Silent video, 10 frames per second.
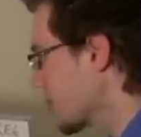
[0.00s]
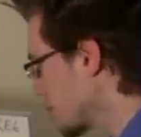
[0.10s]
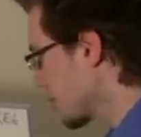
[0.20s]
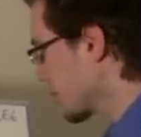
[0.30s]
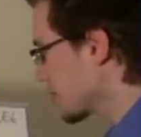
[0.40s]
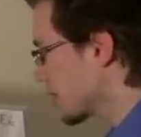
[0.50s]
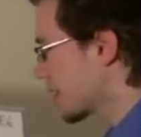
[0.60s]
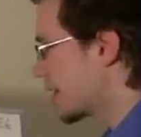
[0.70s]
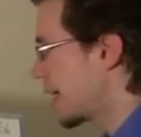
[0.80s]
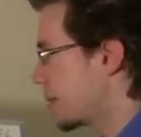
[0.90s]
so those are
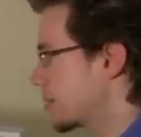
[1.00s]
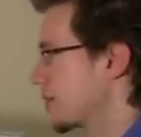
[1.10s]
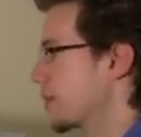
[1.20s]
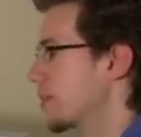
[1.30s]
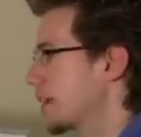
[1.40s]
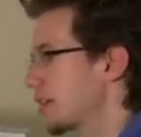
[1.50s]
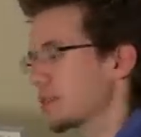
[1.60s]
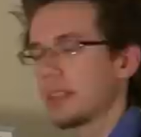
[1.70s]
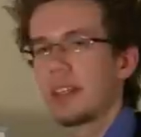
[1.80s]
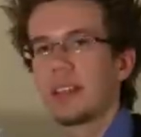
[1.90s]
the names of them, and
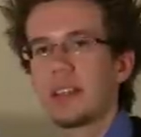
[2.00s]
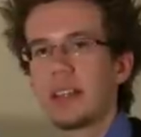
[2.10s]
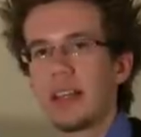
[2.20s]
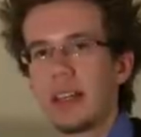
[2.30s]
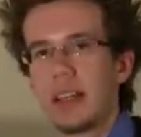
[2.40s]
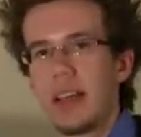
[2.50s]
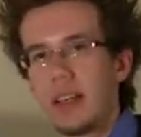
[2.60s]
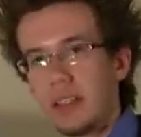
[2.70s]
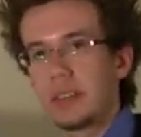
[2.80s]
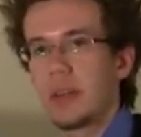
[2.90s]
that's what they look like.
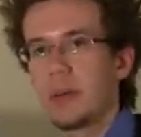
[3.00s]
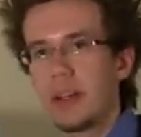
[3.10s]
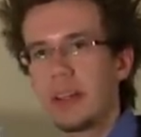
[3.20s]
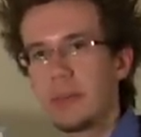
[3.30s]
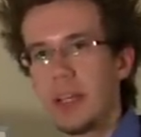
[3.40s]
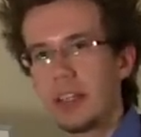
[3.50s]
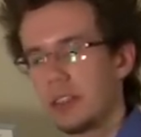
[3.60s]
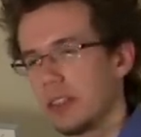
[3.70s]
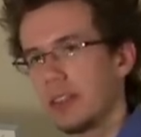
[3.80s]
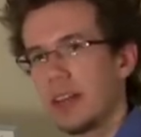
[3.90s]
So I want you to make
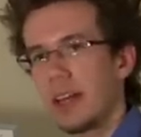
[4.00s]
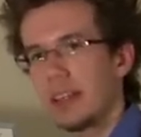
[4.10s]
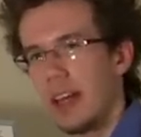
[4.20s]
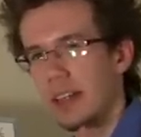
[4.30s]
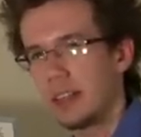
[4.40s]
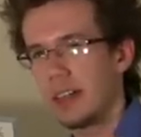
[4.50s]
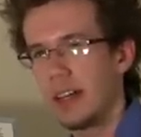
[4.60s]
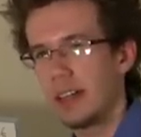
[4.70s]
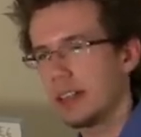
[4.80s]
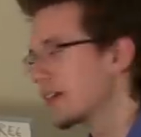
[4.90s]
sure you get that in your
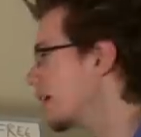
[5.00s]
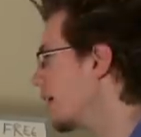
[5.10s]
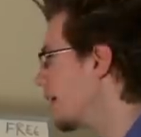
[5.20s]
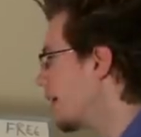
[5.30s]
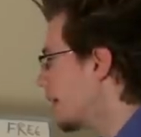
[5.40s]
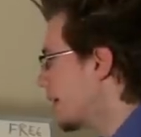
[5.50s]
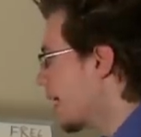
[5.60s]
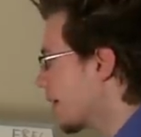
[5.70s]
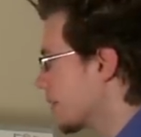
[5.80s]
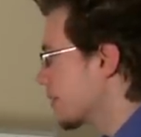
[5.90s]
head.
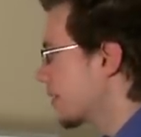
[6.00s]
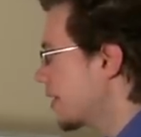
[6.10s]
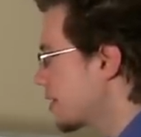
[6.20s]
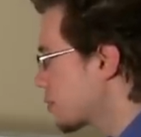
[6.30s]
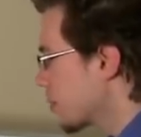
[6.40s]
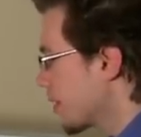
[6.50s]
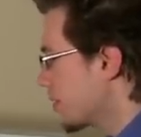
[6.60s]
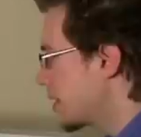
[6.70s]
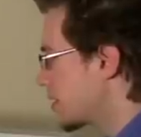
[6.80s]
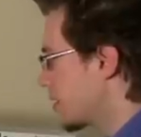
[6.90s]
Now, each one
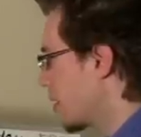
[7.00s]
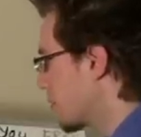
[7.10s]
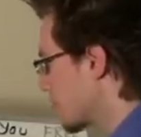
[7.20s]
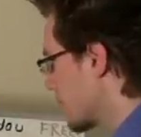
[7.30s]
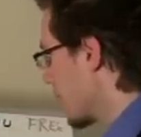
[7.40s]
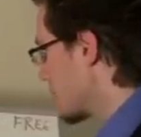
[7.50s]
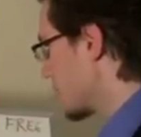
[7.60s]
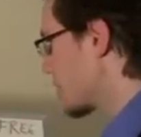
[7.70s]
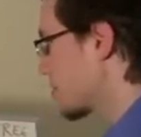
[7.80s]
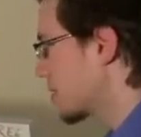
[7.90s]
of these notes
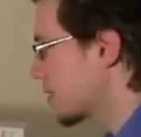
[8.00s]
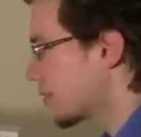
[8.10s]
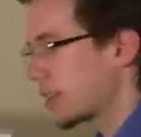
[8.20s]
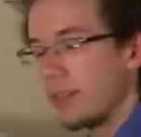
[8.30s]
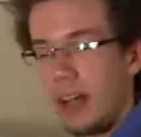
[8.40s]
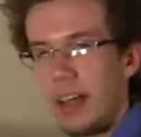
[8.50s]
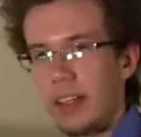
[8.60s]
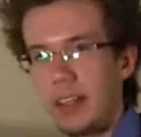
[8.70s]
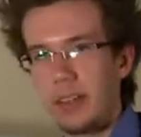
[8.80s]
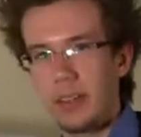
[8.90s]
has a specific
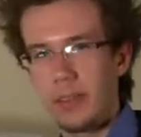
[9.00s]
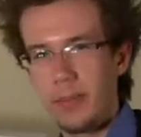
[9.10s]
value.